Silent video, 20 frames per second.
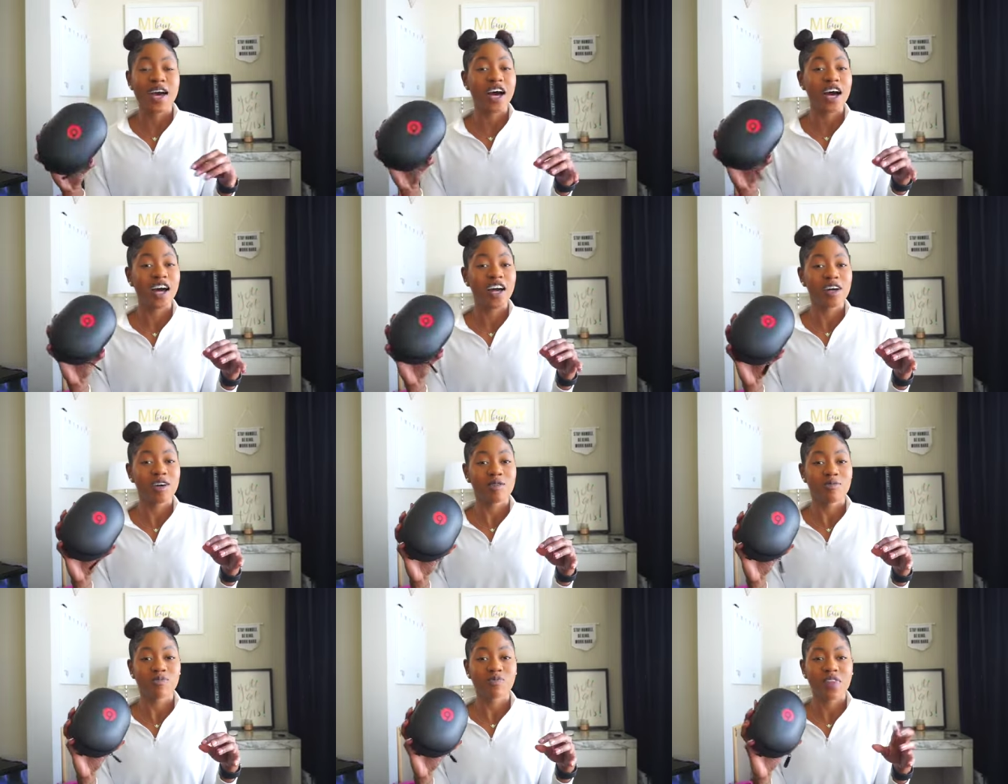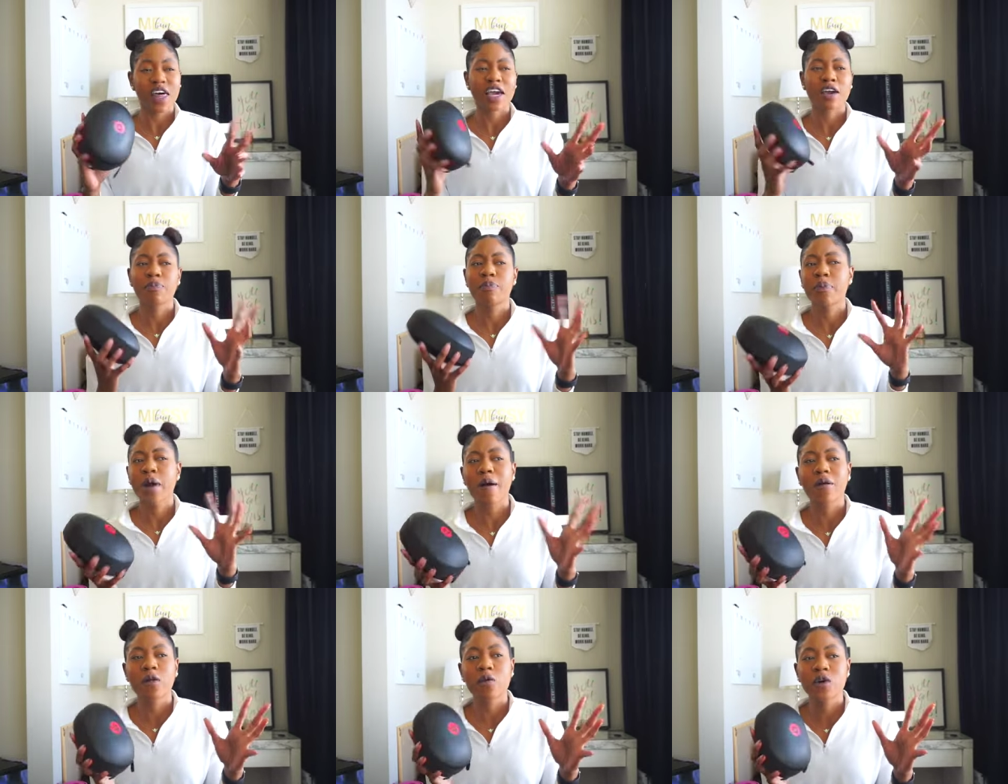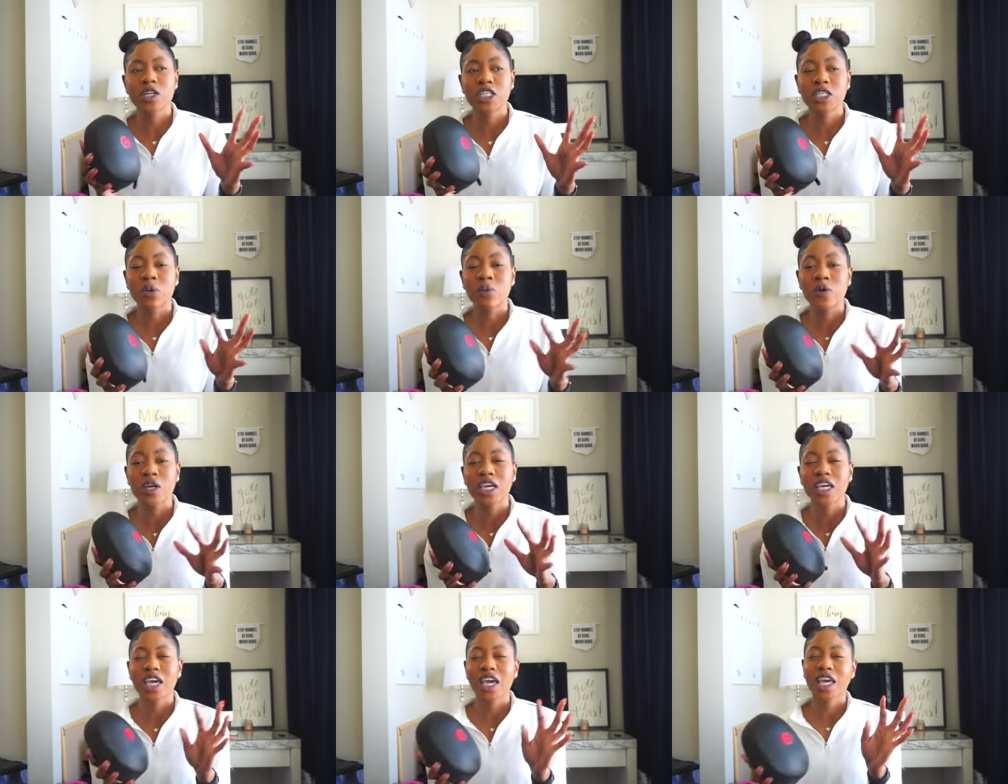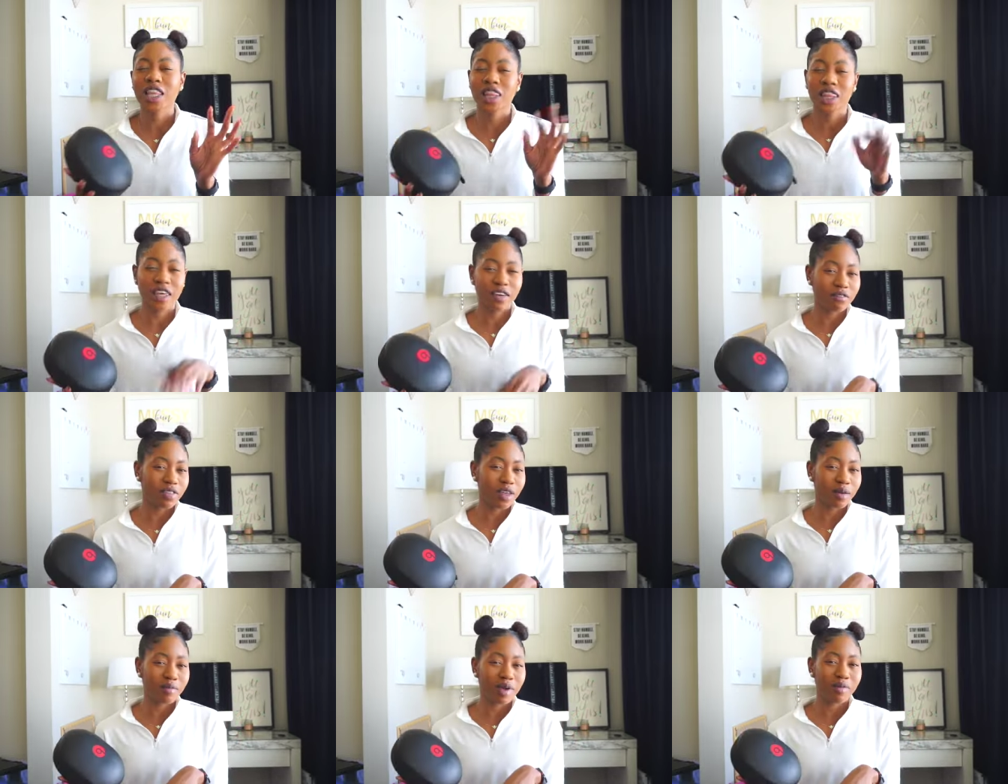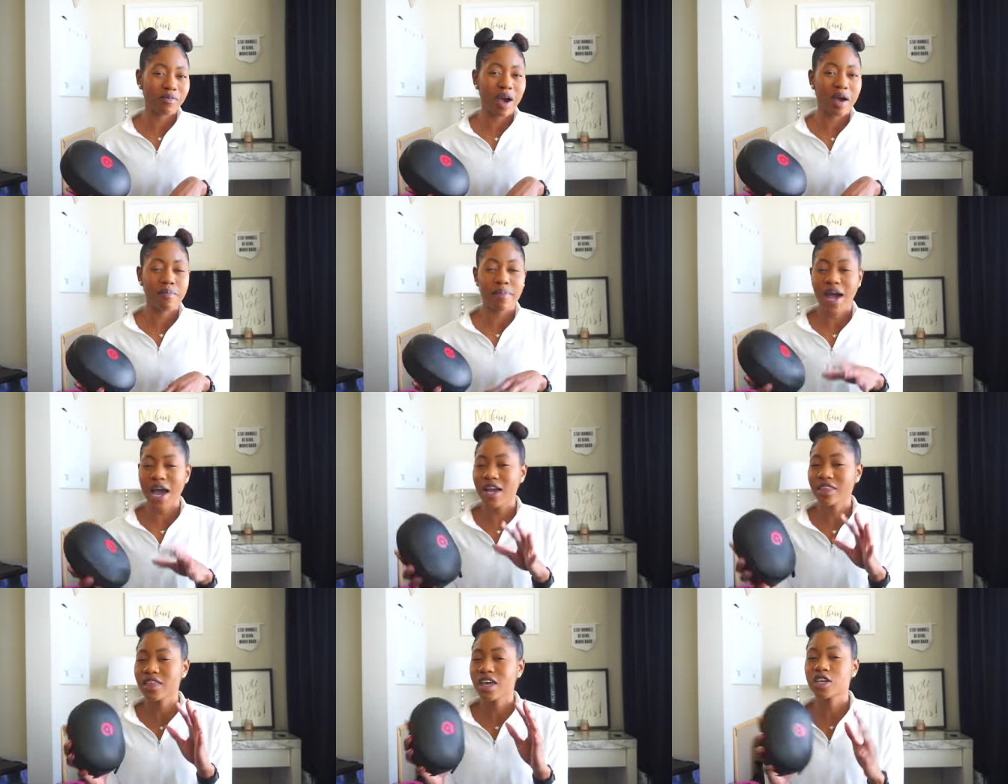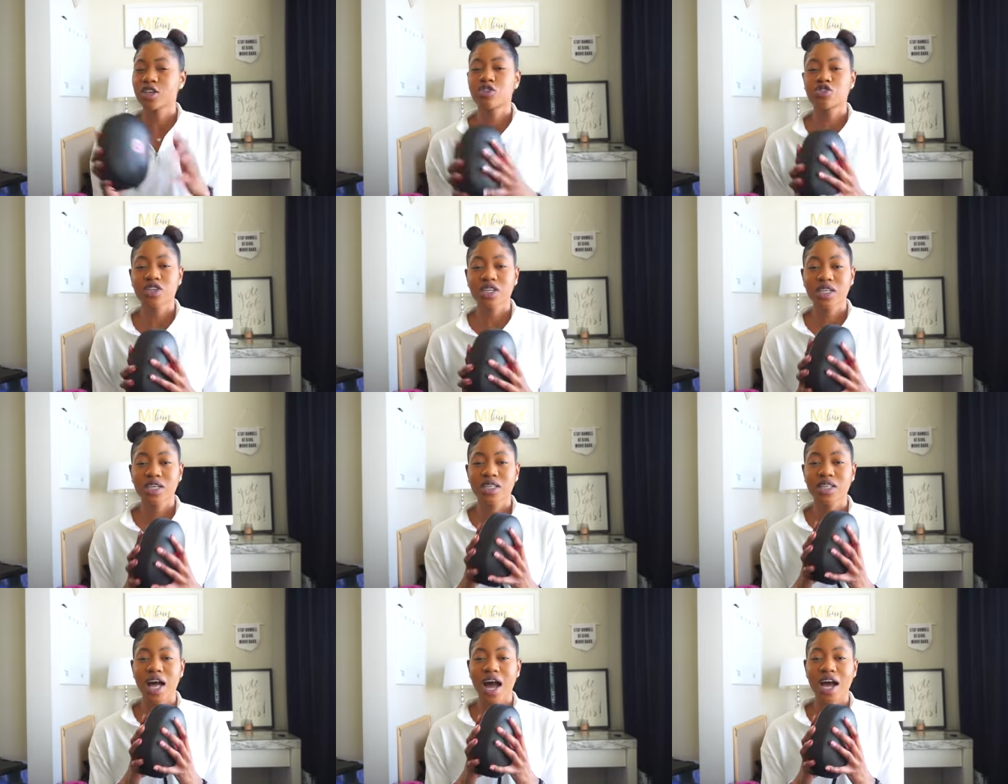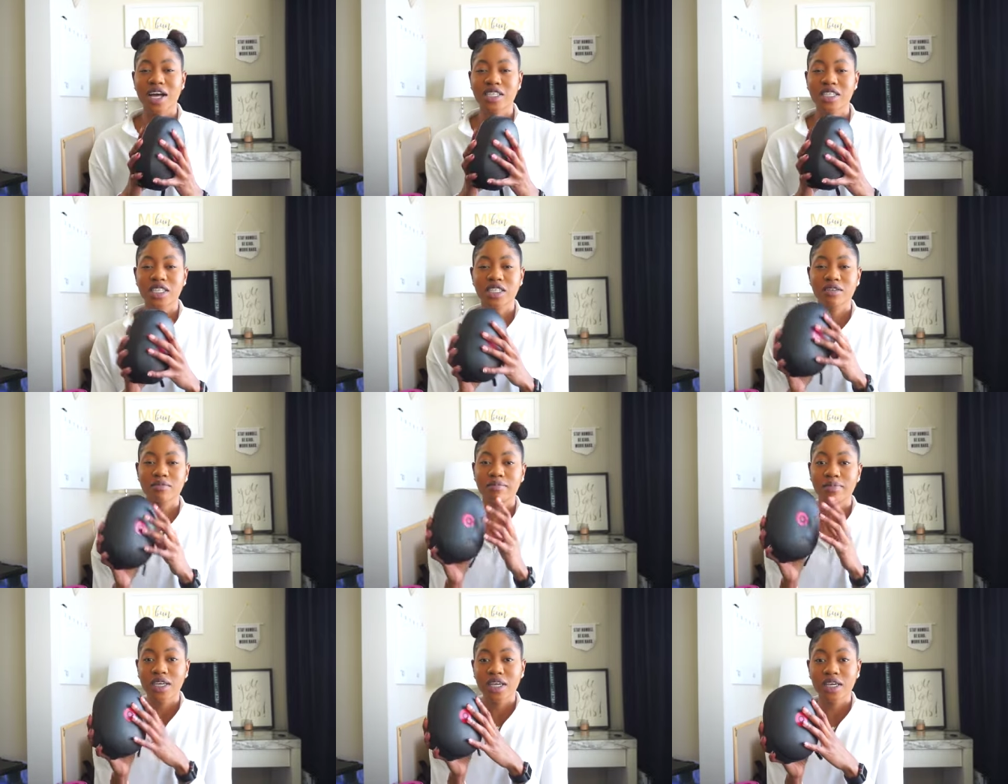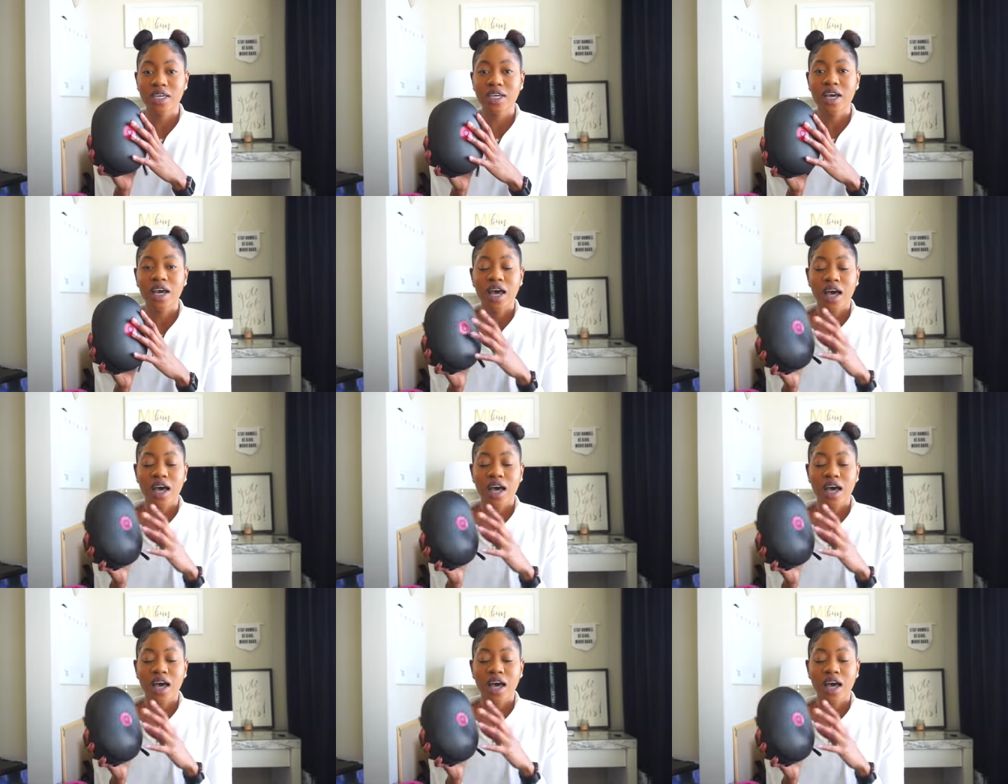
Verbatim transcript: um like probably once a week and leave them in my bag that usually lasts me